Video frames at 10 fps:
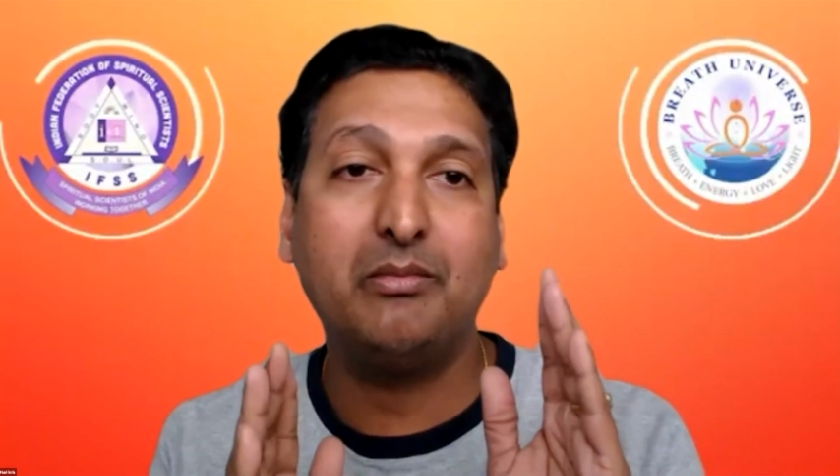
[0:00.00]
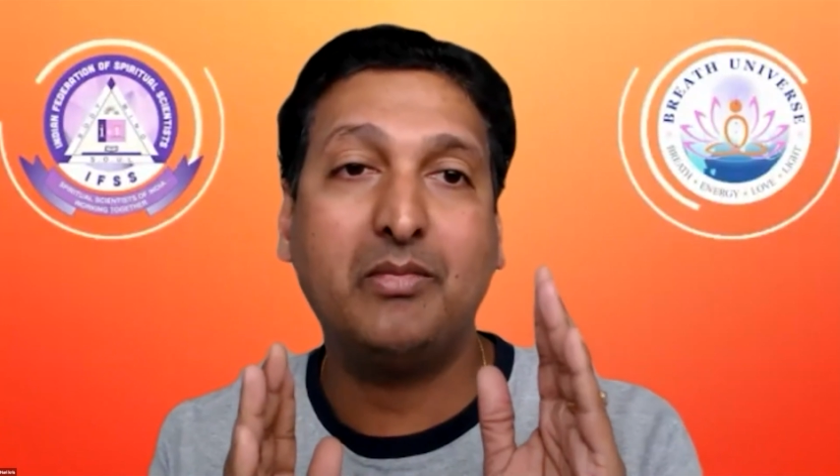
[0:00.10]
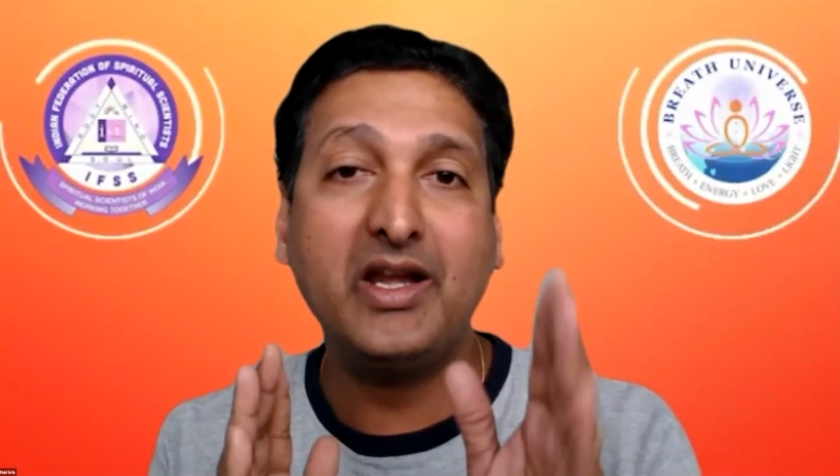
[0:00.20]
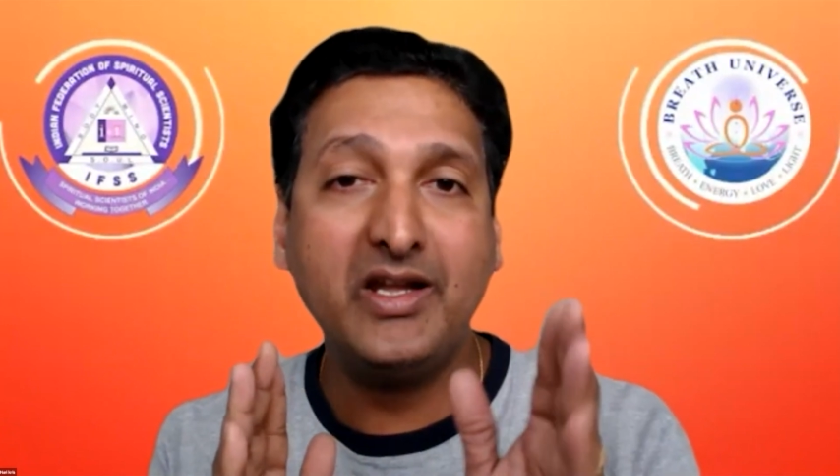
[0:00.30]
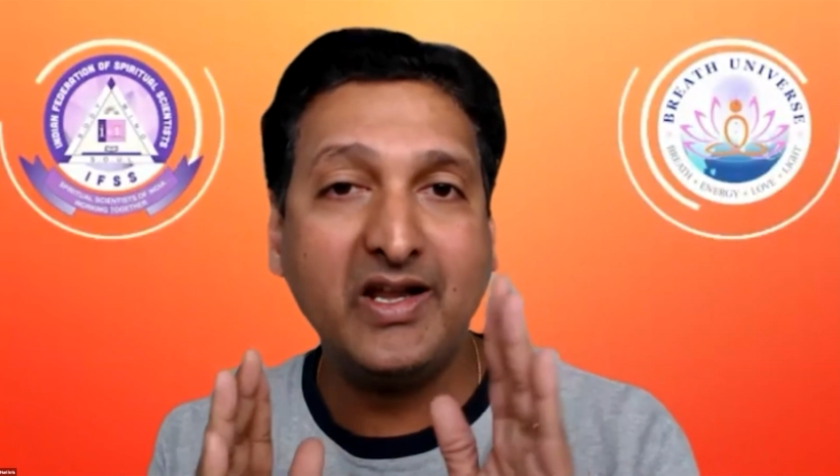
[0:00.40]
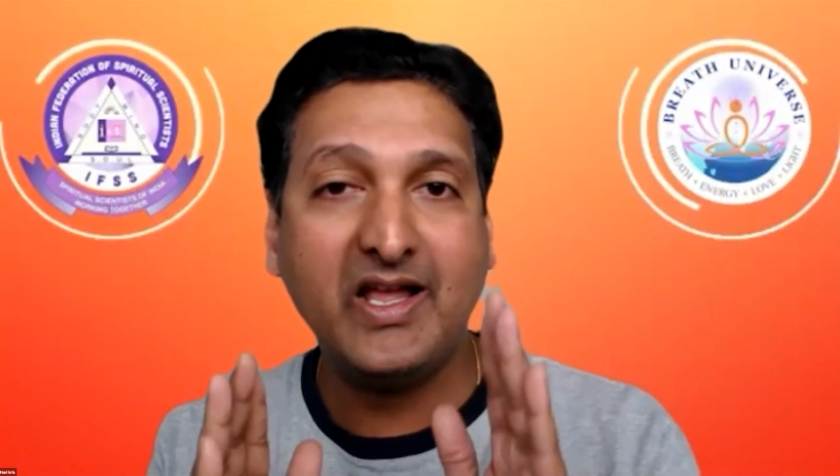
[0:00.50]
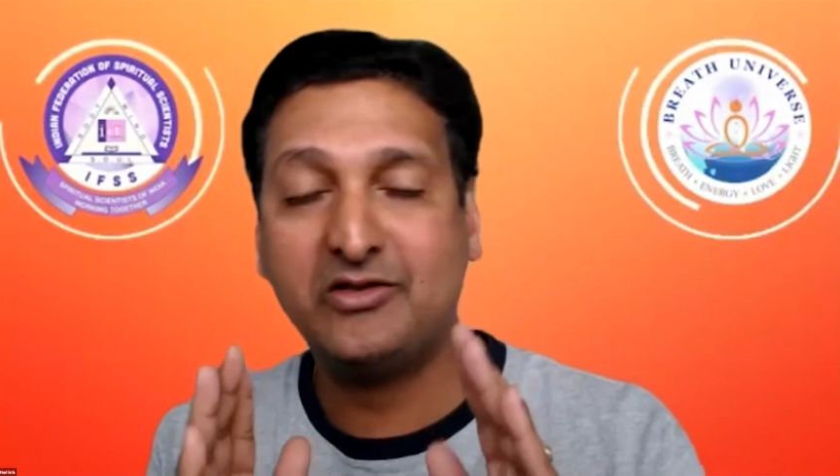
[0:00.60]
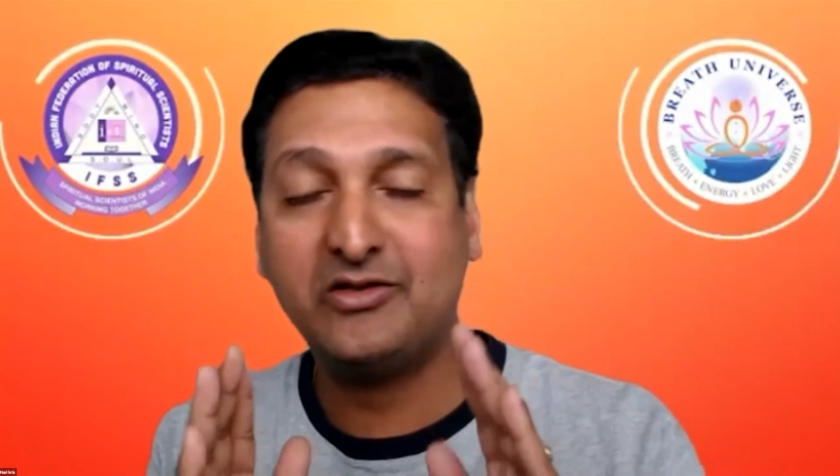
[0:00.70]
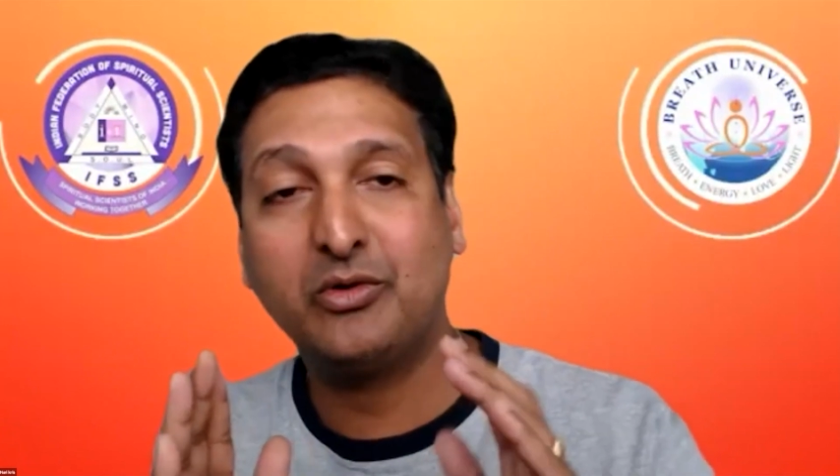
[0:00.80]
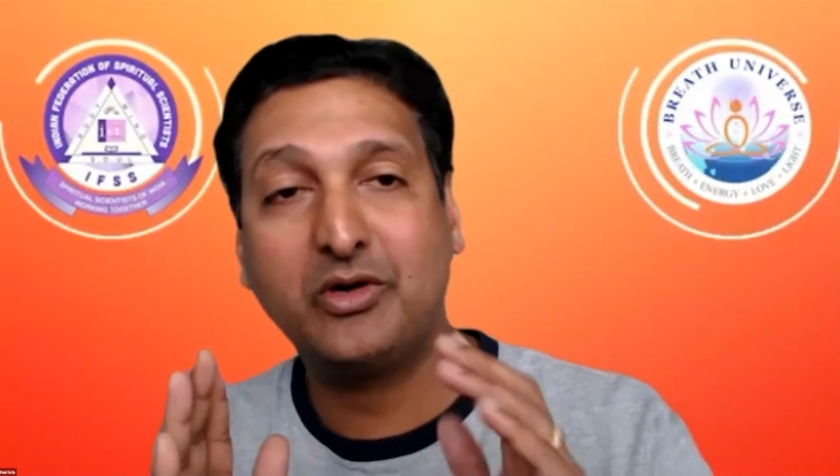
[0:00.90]
mind
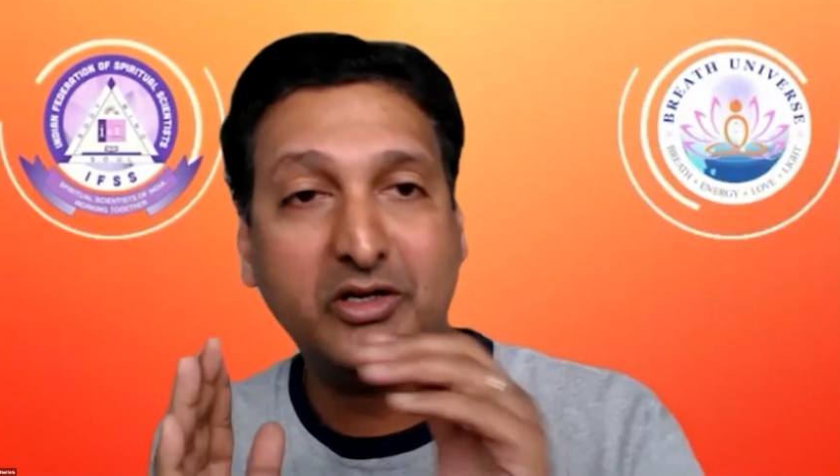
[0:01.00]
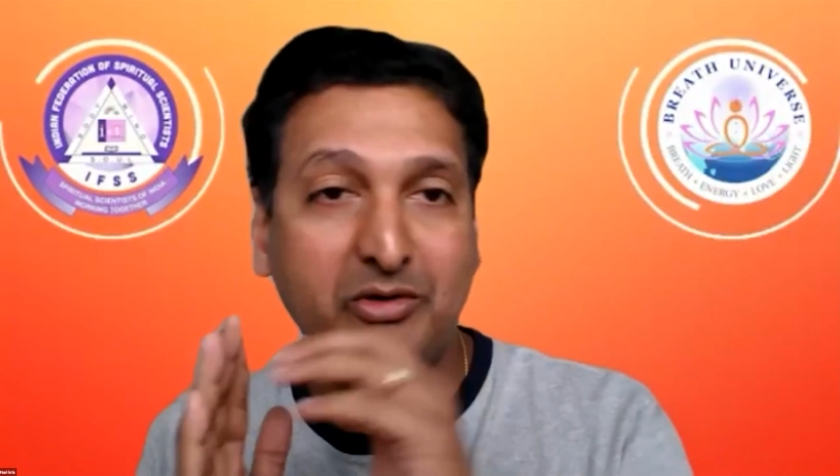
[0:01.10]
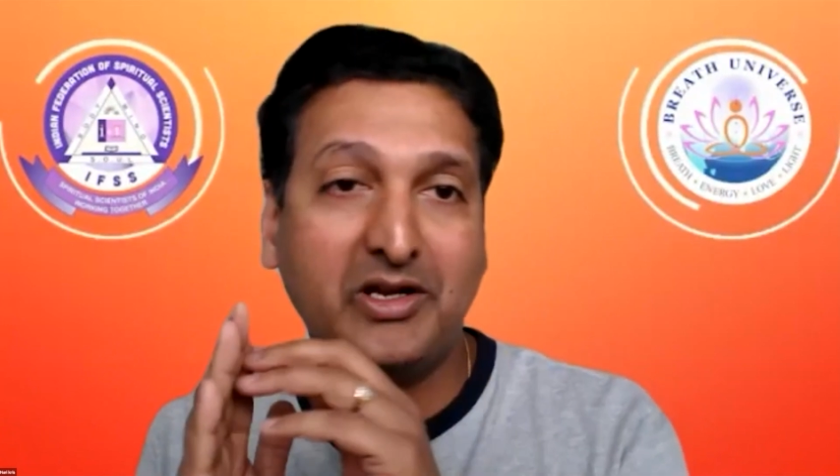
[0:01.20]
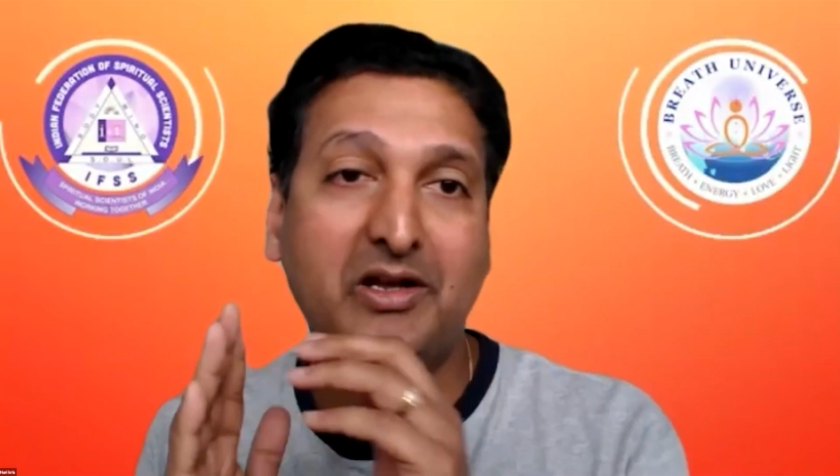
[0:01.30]
has no right to